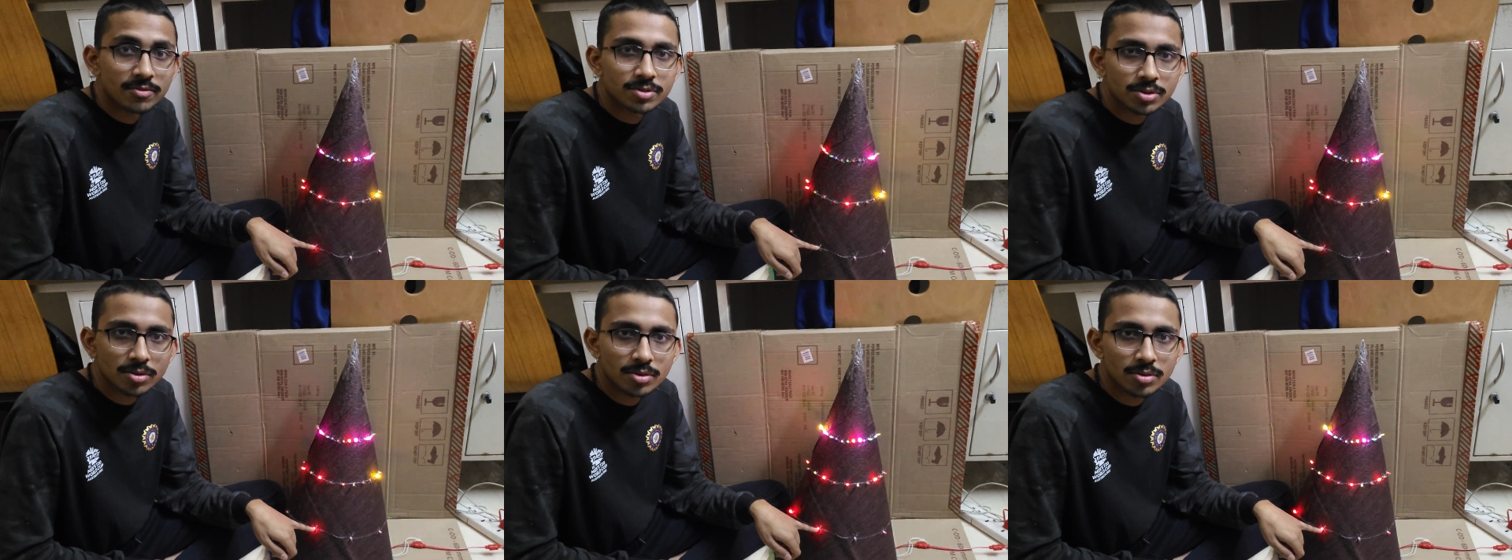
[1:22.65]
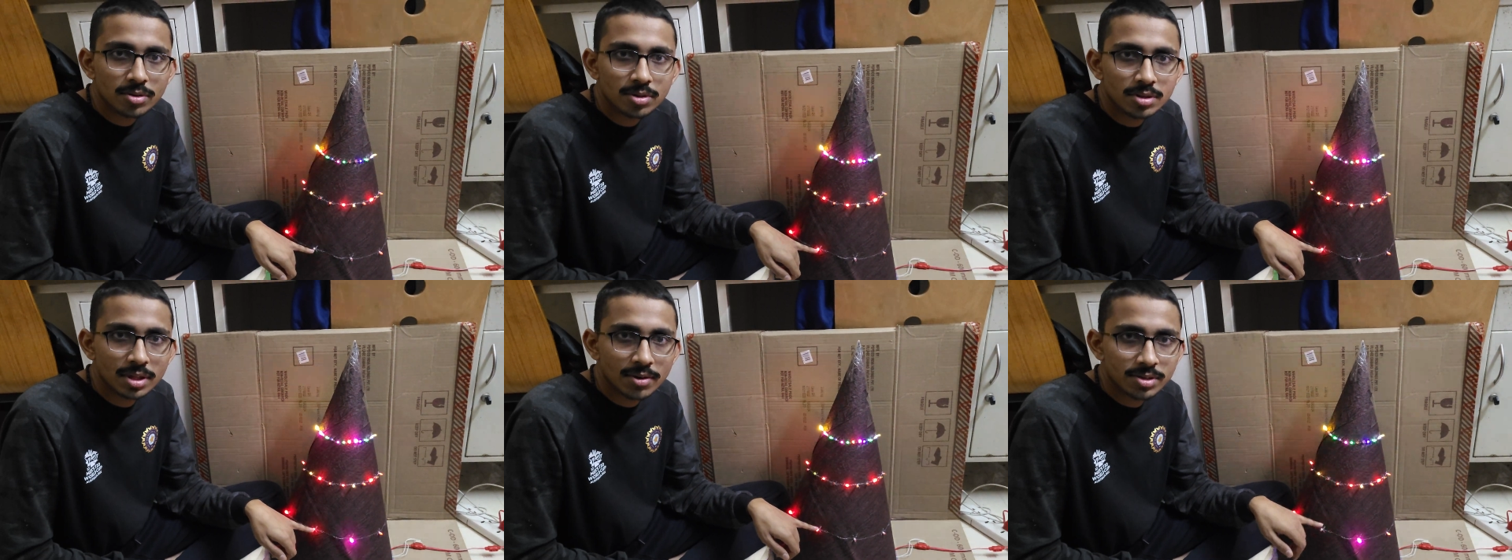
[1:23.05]
So
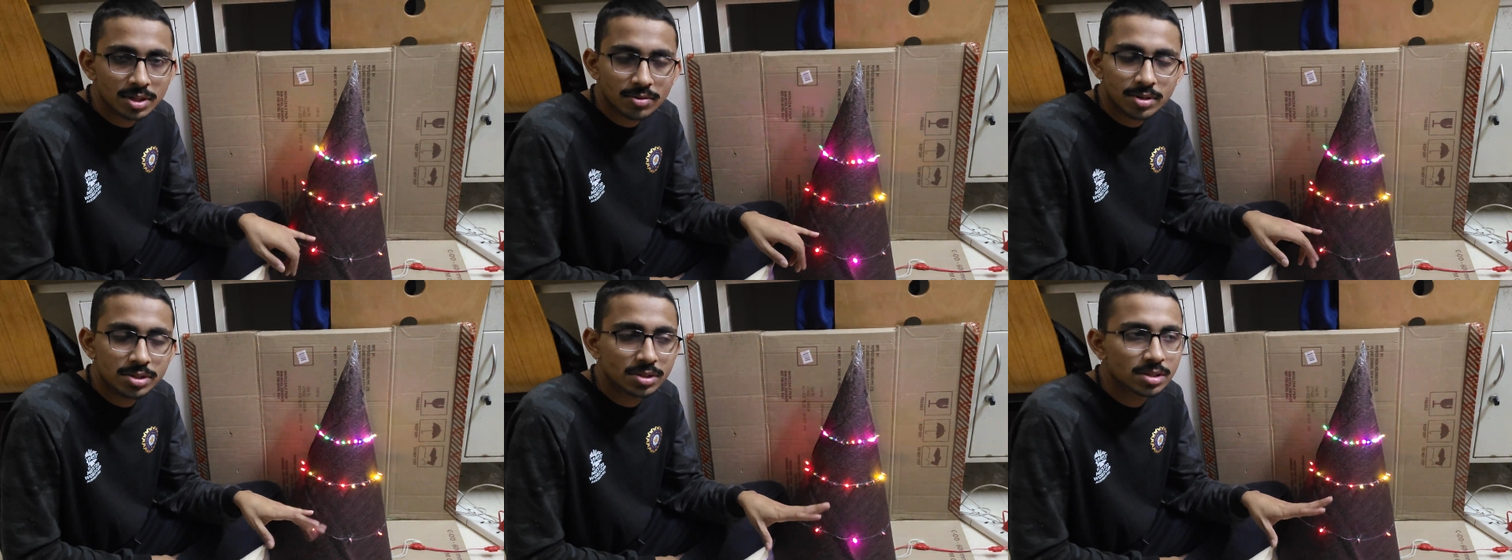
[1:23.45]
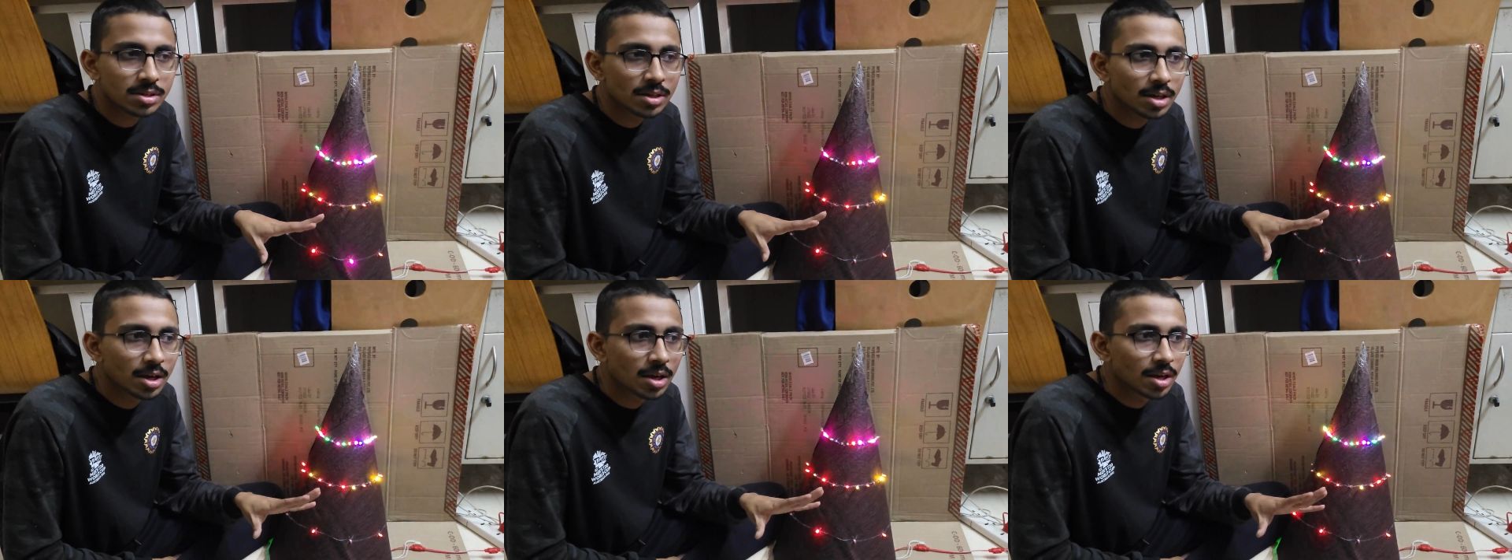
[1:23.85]
there was a
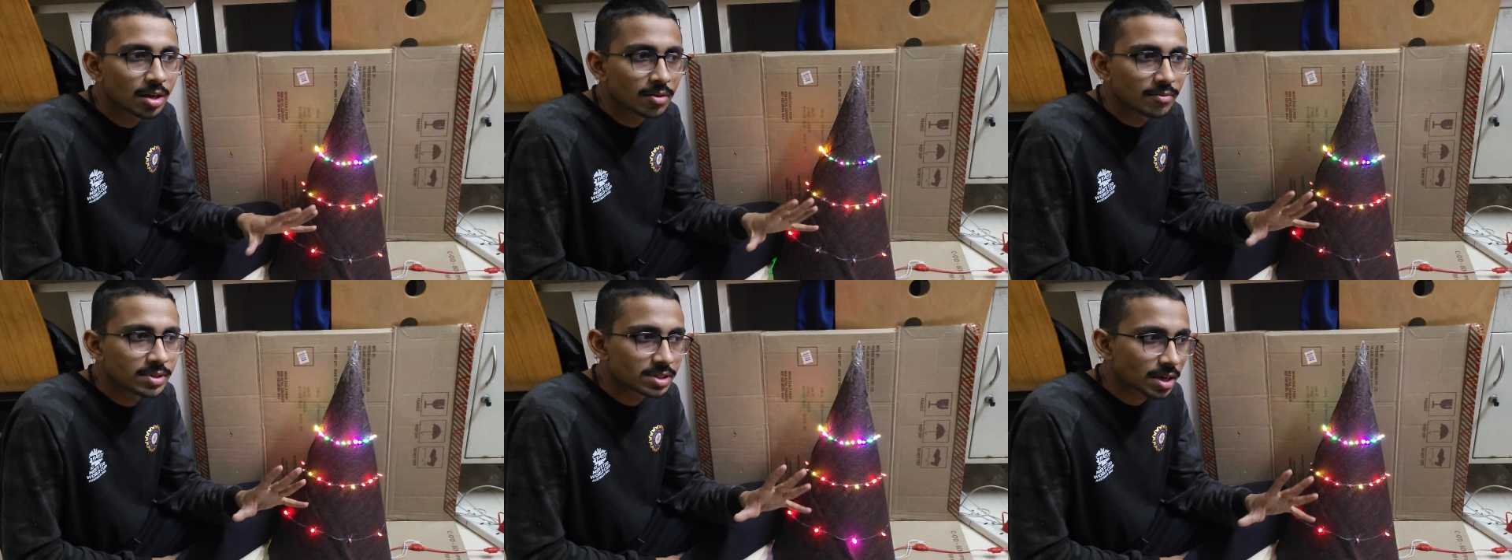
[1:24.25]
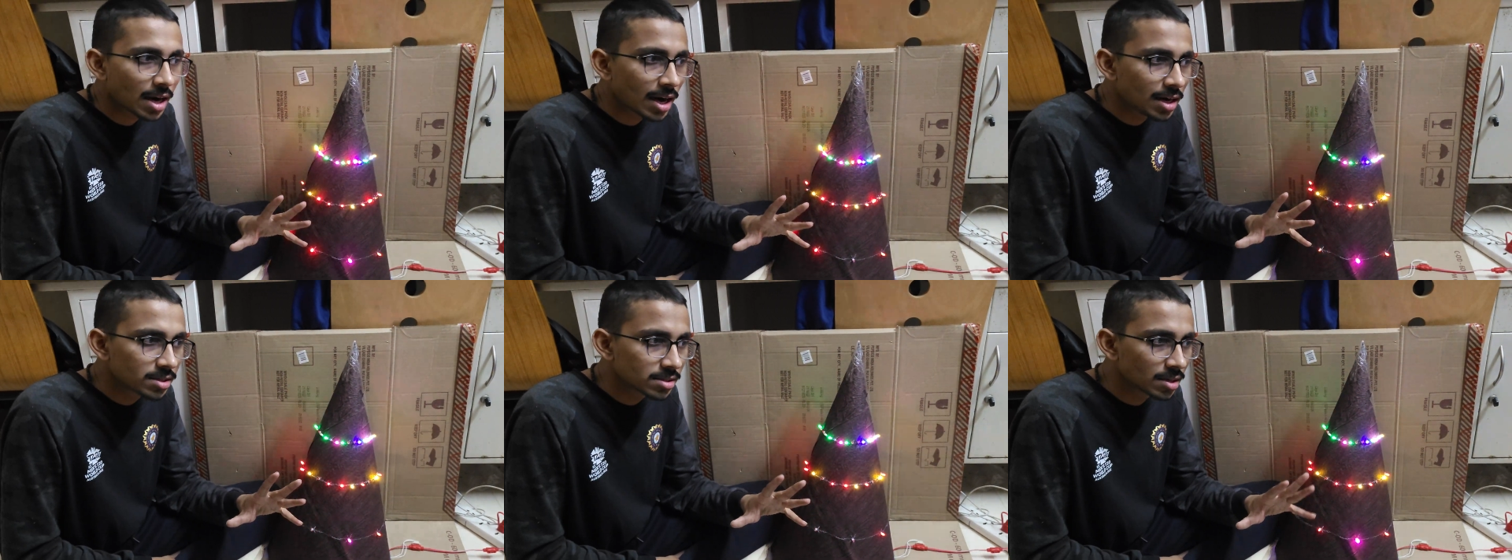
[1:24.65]
question which
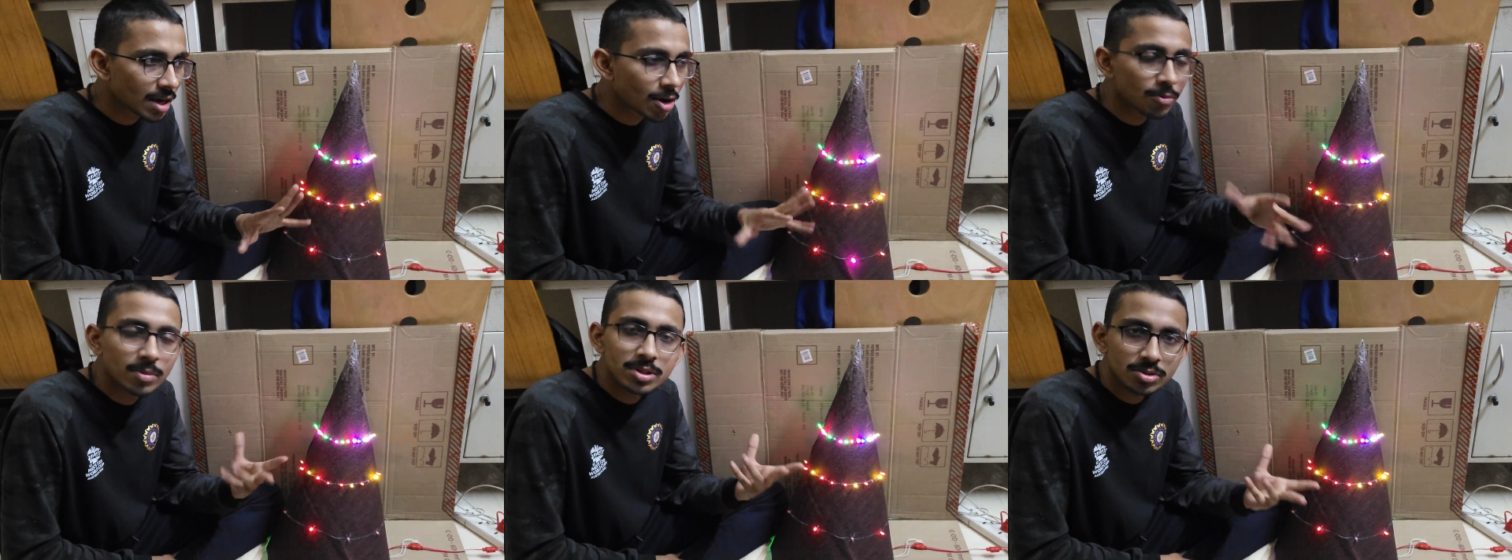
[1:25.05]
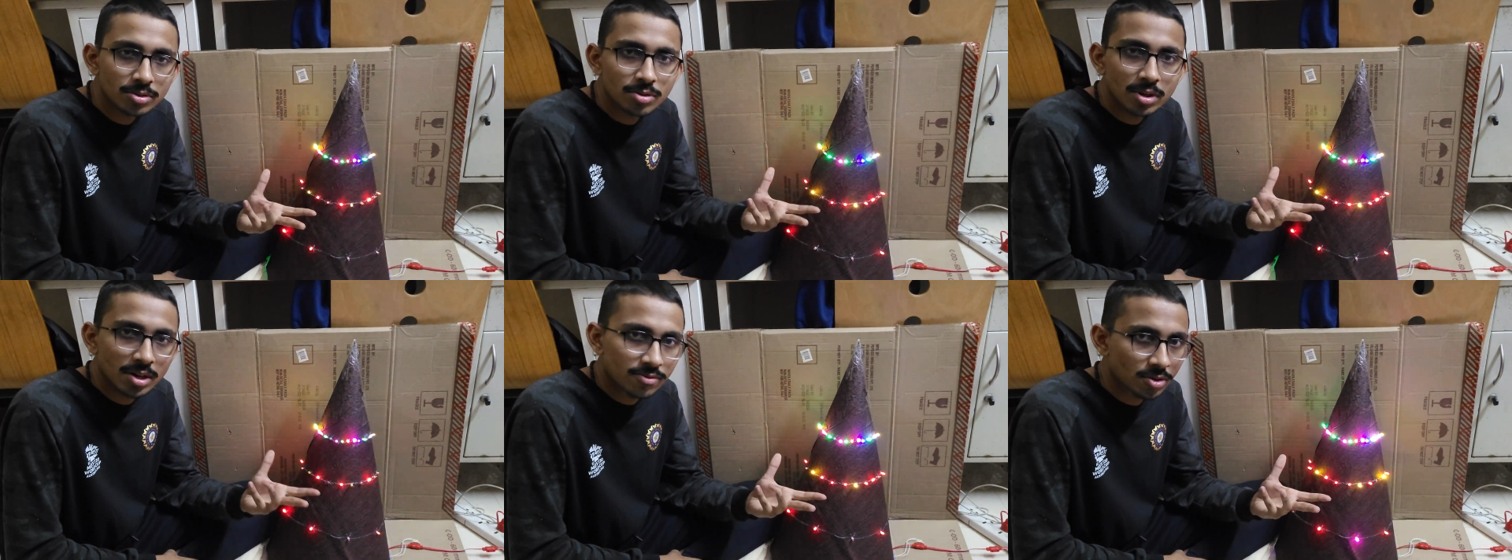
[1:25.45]
asked how much do you
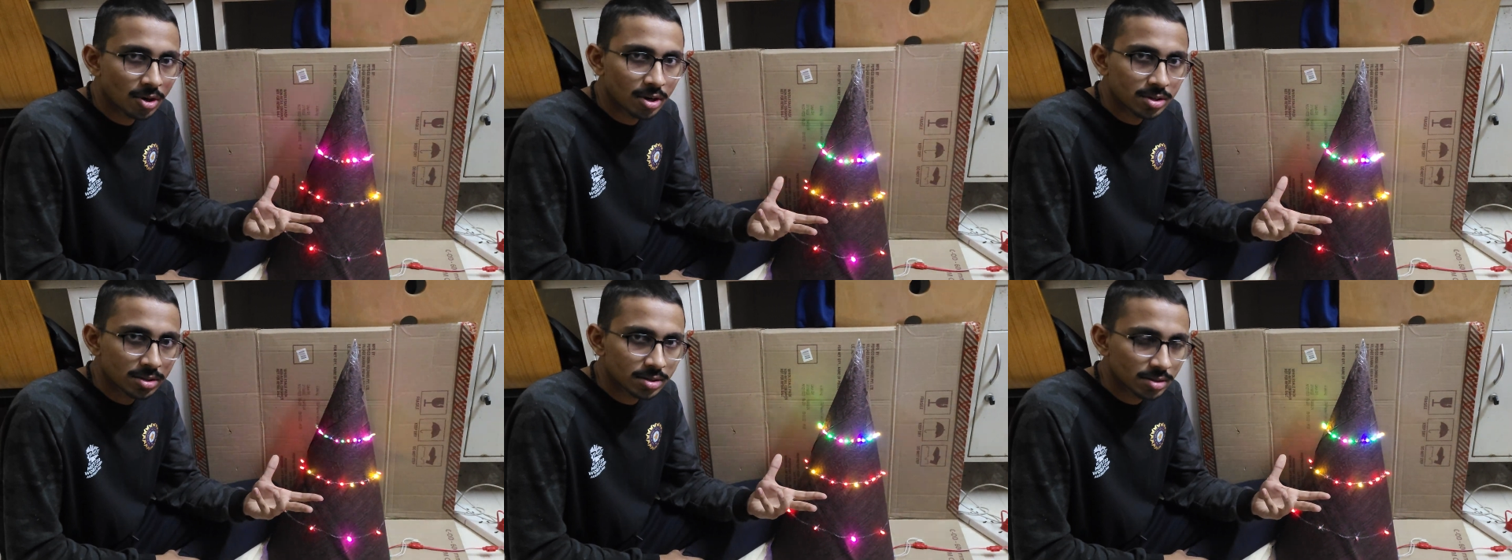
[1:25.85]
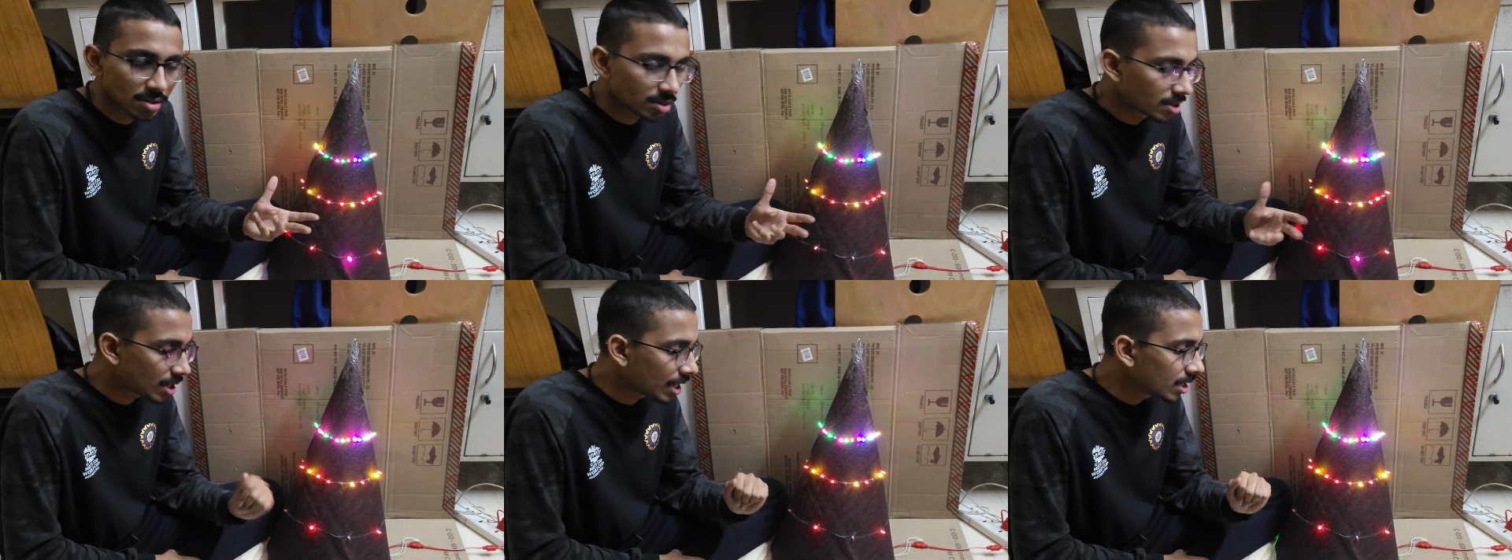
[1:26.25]
love dogs,
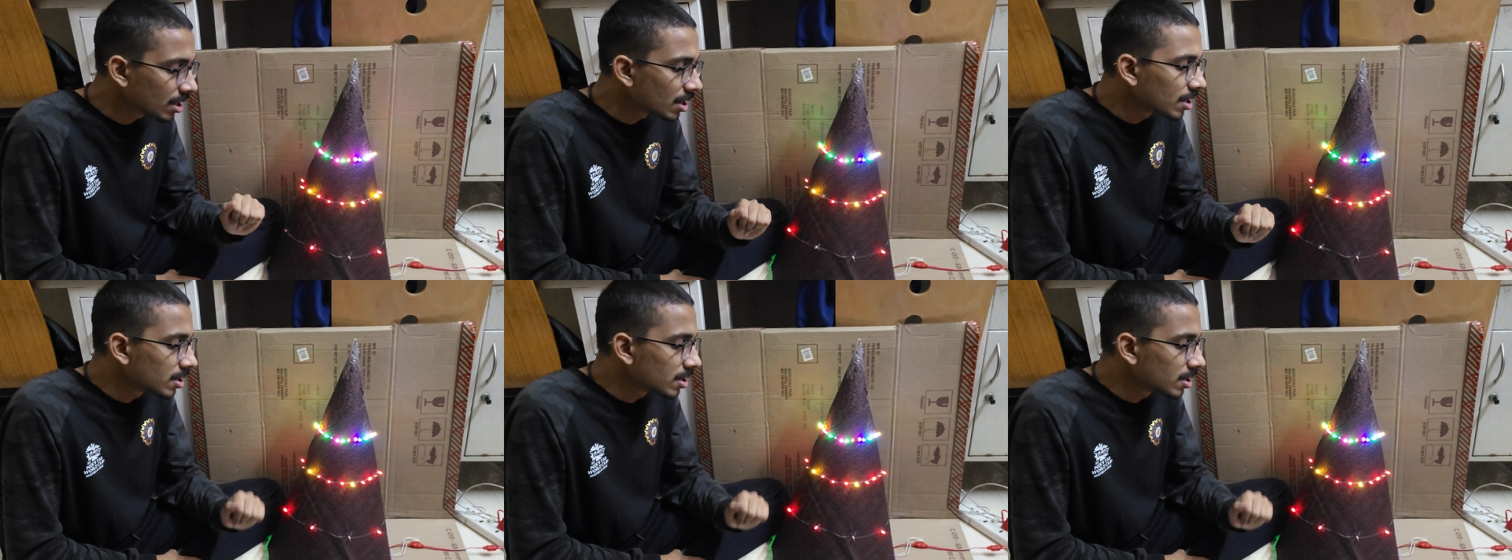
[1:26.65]
right?